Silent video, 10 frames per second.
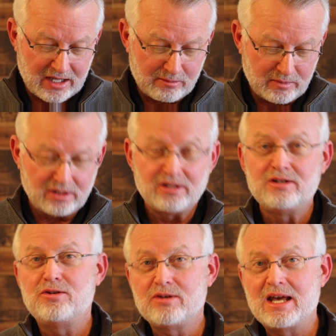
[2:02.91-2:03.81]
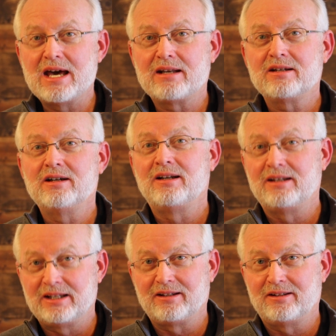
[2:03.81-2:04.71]
them to get a
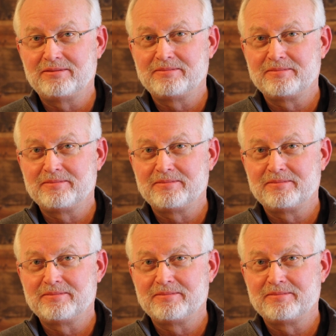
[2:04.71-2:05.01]
little.